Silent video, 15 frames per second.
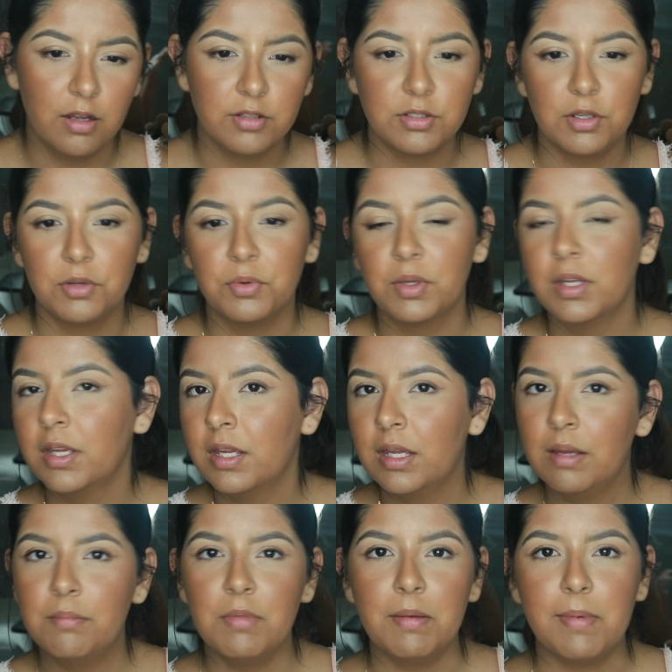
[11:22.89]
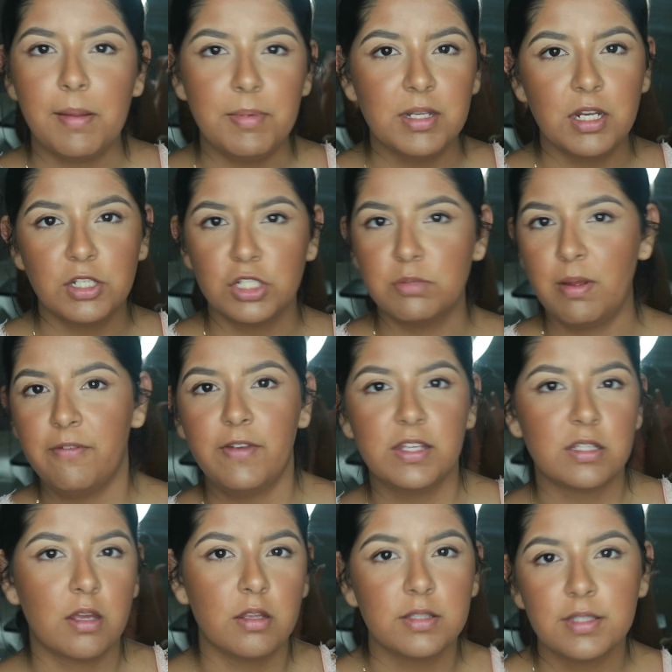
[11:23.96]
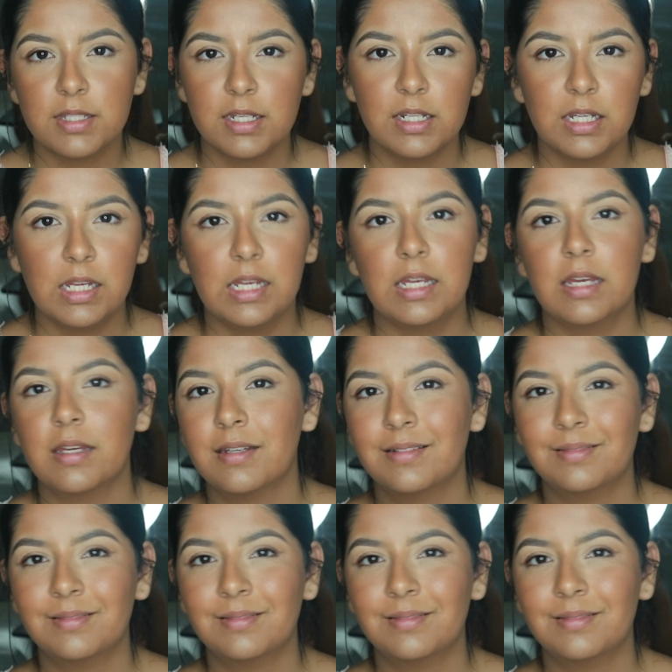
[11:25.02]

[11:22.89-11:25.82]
Also, my baby touches my face constantly.